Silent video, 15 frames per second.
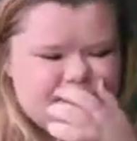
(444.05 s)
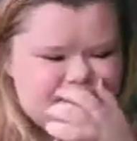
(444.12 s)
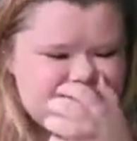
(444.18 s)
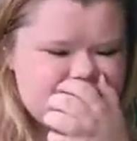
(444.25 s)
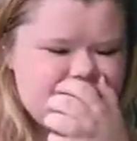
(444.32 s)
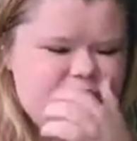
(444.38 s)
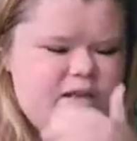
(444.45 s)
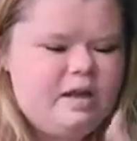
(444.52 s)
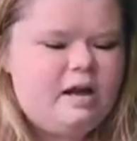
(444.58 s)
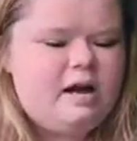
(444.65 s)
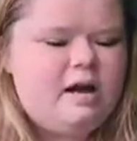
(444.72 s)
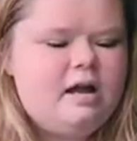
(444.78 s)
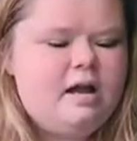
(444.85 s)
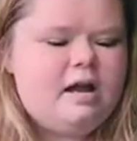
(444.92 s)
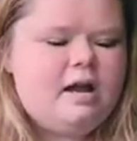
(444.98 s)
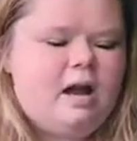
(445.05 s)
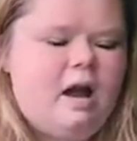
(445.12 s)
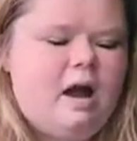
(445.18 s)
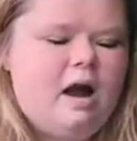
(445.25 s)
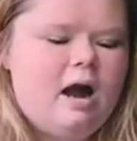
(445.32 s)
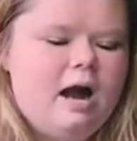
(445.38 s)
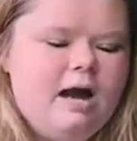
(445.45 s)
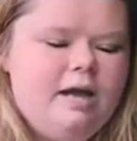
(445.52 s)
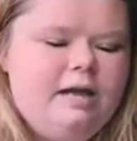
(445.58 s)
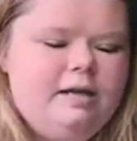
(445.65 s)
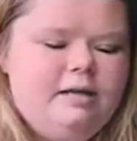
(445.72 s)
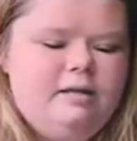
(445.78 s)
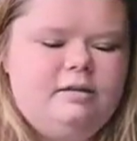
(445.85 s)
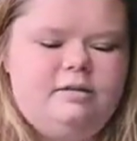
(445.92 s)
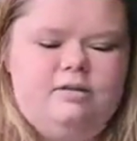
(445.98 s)
so yeah,
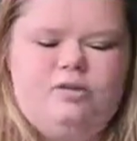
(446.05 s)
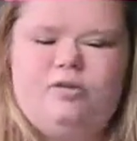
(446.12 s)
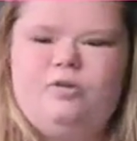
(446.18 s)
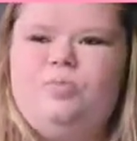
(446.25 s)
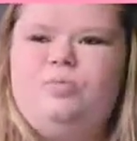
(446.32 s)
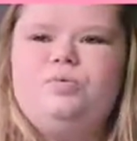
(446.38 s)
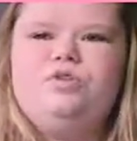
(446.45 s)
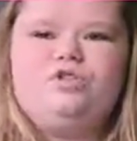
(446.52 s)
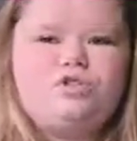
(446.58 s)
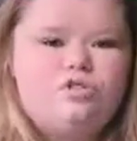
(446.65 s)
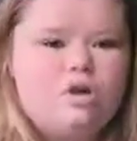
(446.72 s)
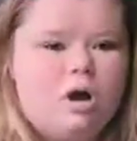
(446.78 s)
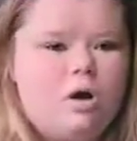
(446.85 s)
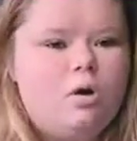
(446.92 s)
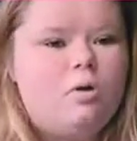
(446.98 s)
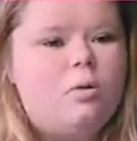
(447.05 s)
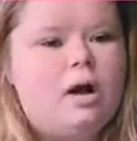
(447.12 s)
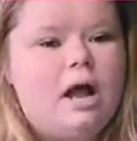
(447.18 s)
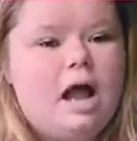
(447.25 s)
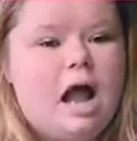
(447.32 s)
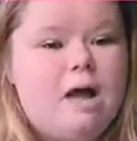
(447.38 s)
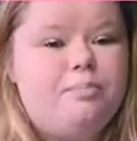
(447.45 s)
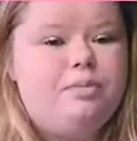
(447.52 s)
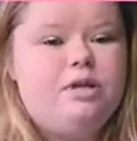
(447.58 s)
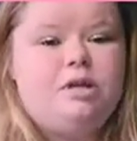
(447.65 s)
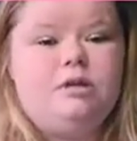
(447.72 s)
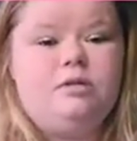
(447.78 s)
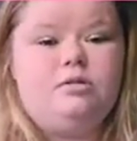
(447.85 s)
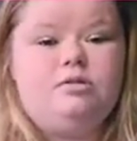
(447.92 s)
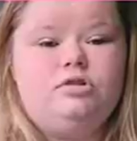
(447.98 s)
I was so
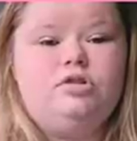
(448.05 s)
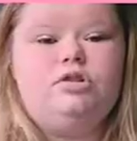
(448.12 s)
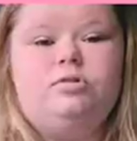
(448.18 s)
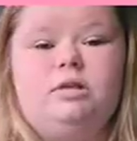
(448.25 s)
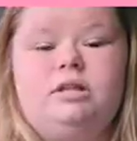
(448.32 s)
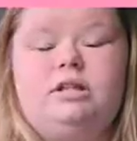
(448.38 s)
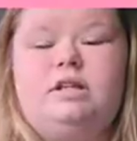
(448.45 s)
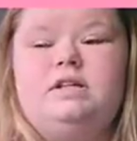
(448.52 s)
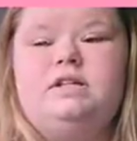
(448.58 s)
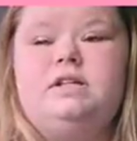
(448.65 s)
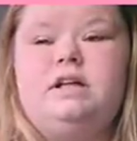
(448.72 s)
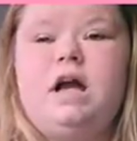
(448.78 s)
happy doing this.